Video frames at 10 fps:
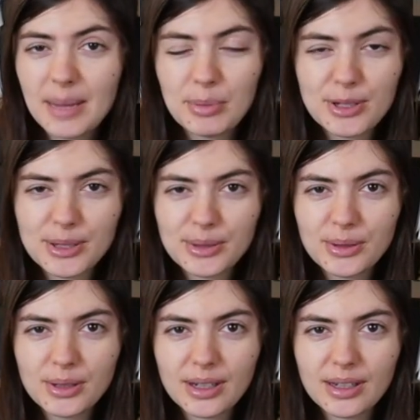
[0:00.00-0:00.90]

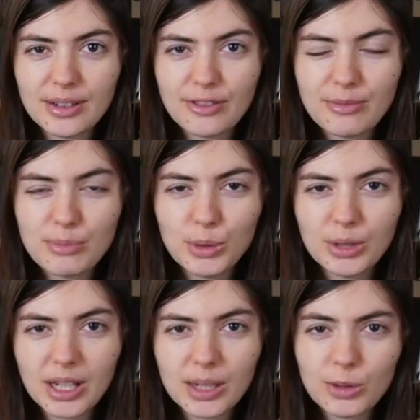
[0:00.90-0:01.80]
episode of Moon Knight,